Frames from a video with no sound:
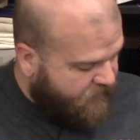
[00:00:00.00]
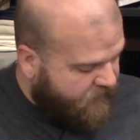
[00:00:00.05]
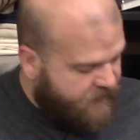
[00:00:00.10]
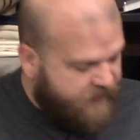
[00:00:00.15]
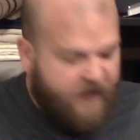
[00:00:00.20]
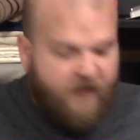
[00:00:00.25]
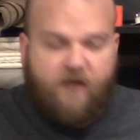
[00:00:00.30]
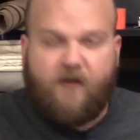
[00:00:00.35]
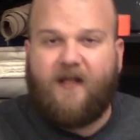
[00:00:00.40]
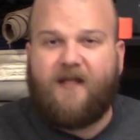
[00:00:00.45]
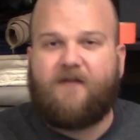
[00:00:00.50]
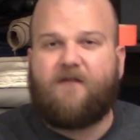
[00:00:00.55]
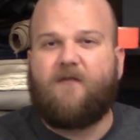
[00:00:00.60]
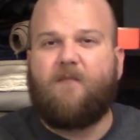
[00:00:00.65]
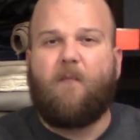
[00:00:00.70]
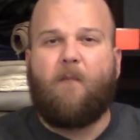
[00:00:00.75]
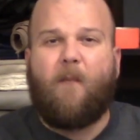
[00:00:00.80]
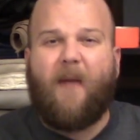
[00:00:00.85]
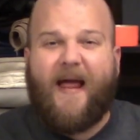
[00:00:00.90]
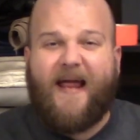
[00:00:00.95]
on here like
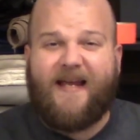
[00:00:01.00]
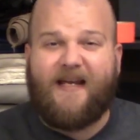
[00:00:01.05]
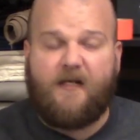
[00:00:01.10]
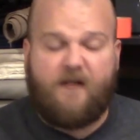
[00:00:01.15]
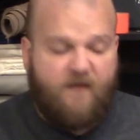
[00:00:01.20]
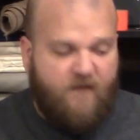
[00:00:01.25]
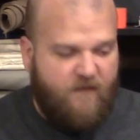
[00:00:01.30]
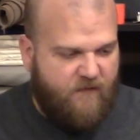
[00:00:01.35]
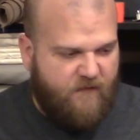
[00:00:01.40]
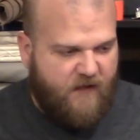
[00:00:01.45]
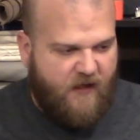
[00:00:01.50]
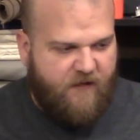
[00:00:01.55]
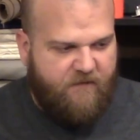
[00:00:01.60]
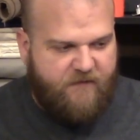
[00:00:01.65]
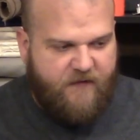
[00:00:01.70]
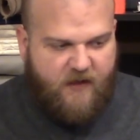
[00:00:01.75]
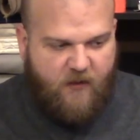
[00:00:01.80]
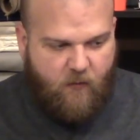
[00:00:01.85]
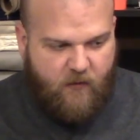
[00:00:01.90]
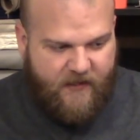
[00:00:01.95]
some paint and stuff
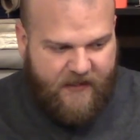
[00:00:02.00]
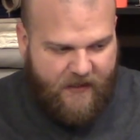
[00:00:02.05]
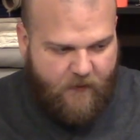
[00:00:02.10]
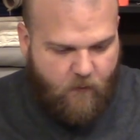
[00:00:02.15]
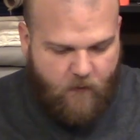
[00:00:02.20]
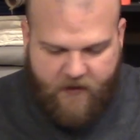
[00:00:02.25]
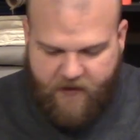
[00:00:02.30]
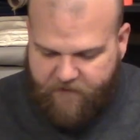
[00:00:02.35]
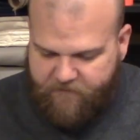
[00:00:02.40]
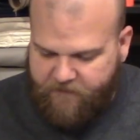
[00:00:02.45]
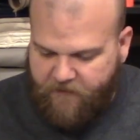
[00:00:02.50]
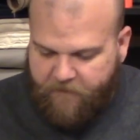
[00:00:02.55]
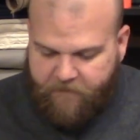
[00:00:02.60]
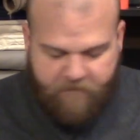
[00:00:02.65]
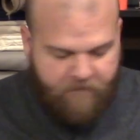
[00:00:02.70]
that I want to get rid of.